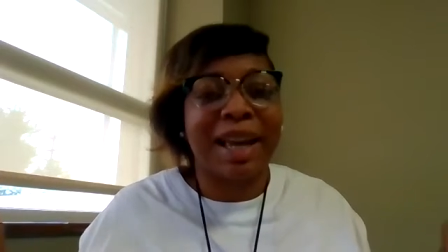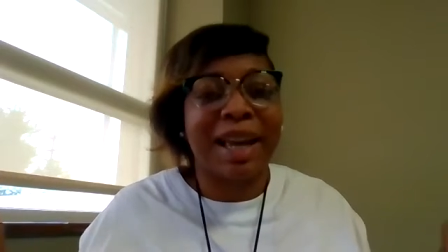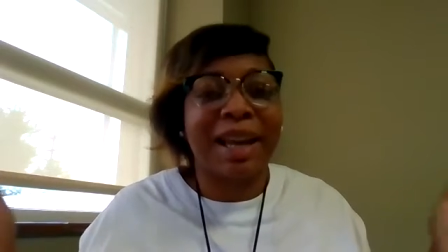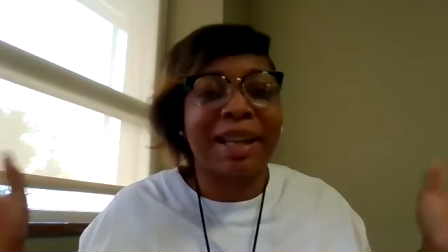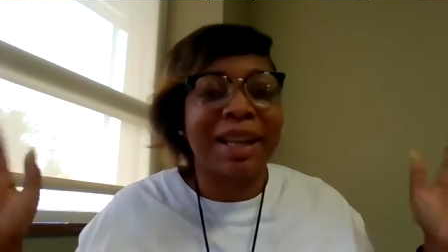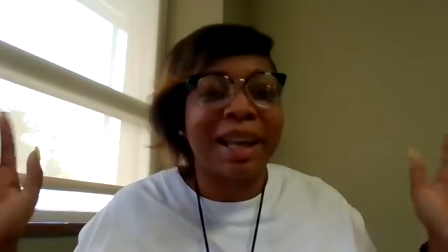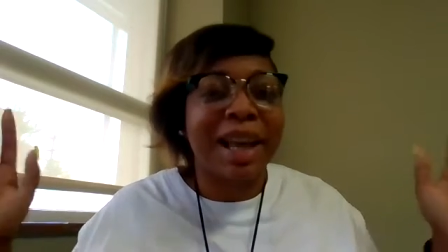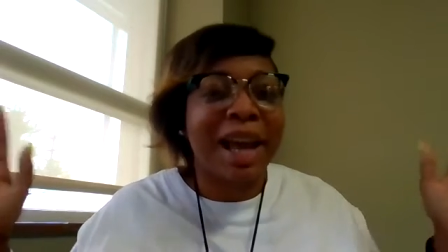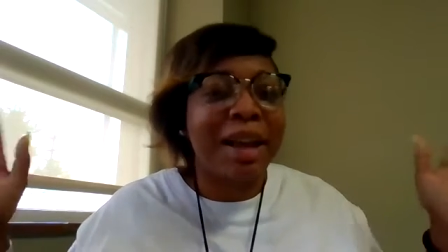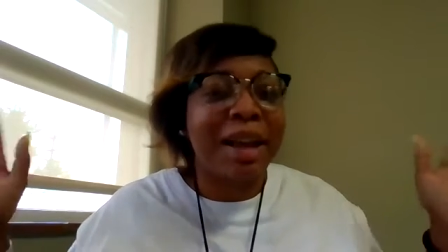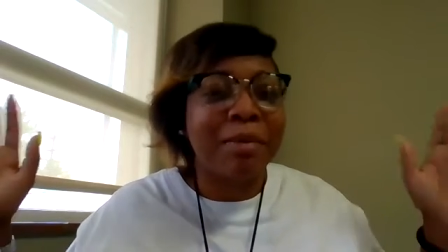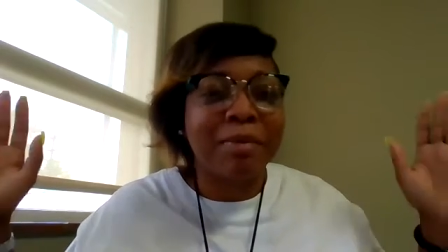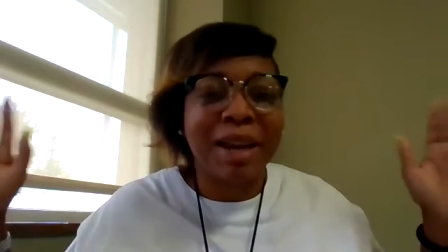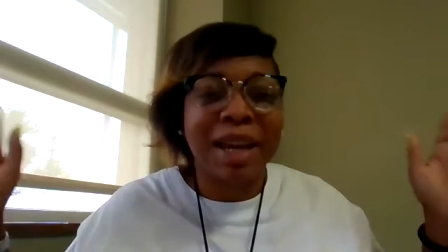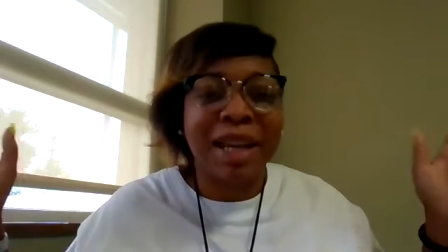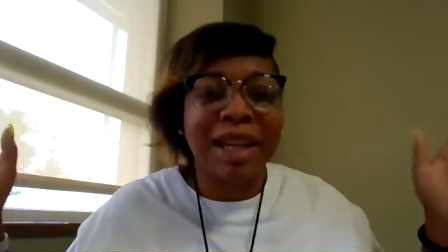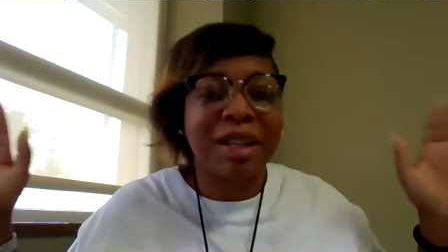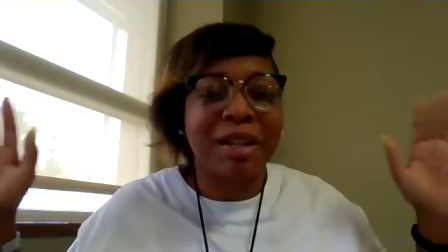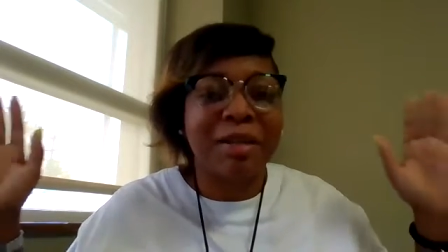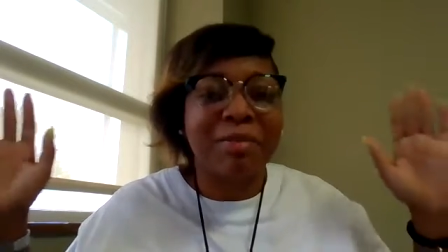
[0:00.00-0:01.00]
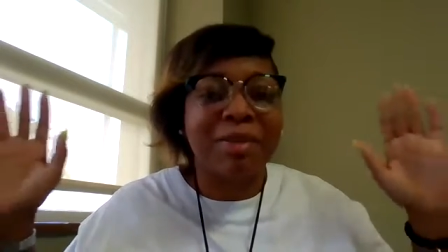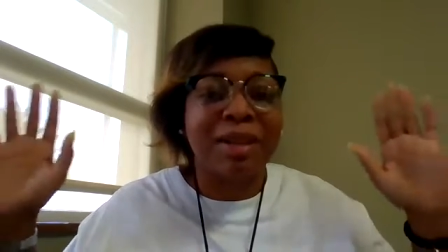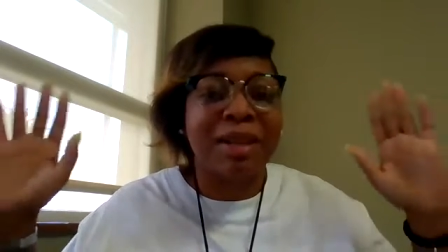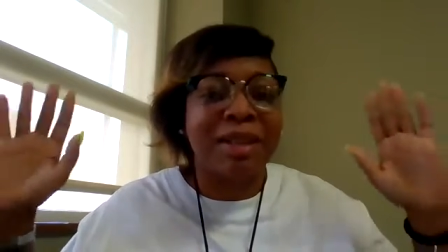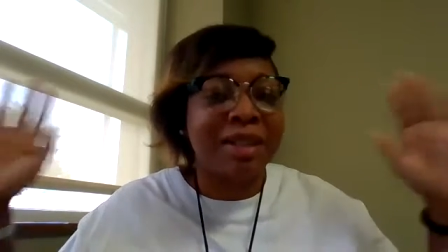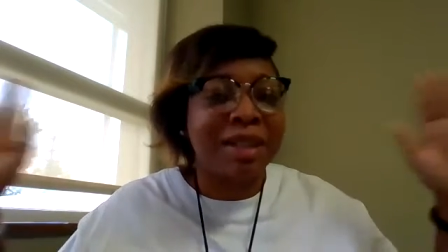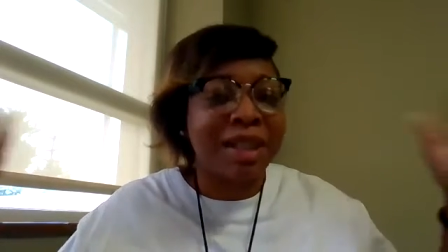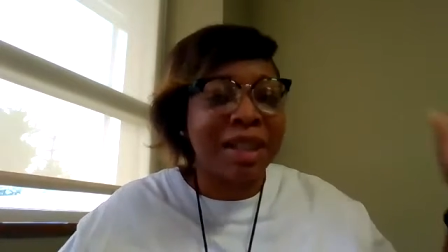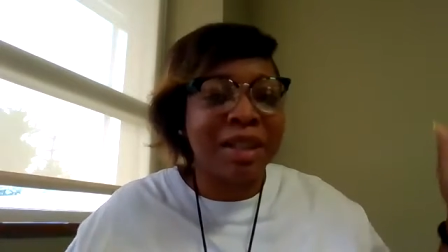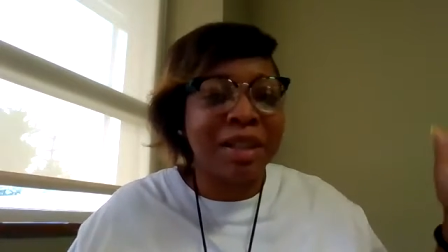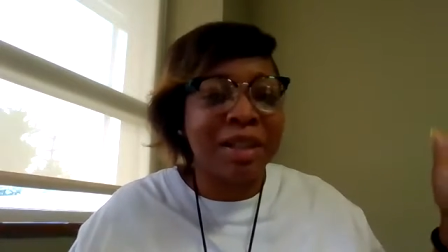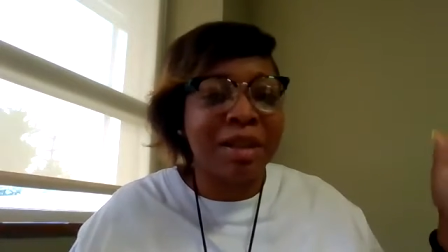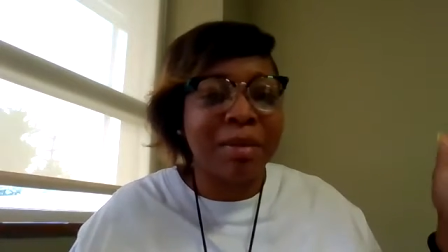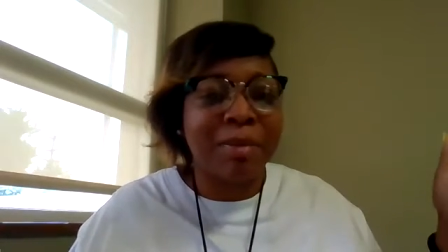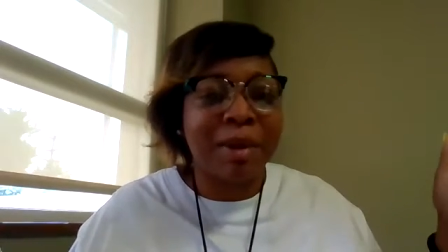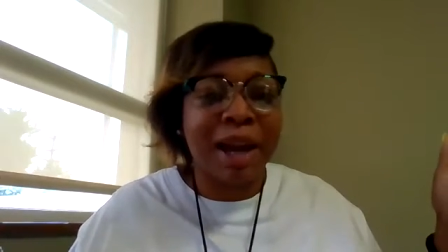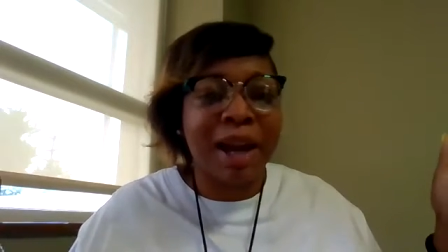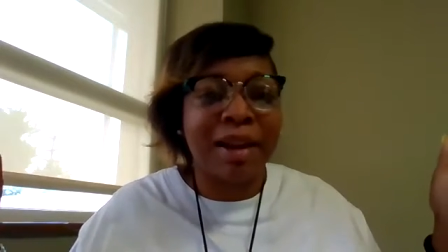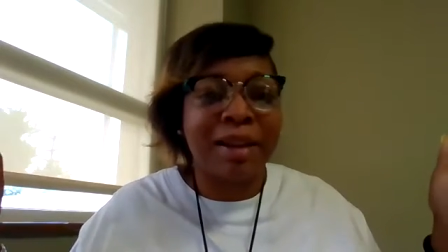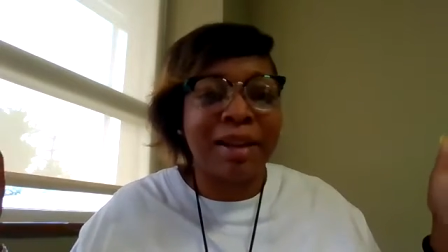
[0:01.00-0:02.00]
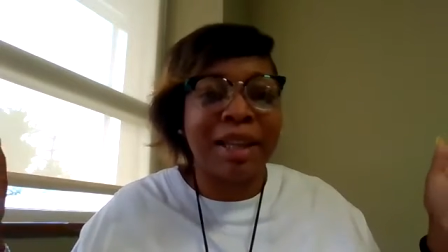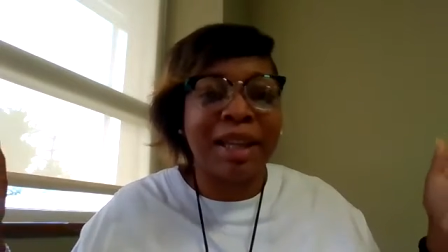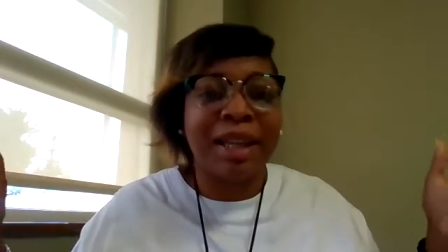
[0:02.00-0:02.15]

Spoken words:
like not making a big deal about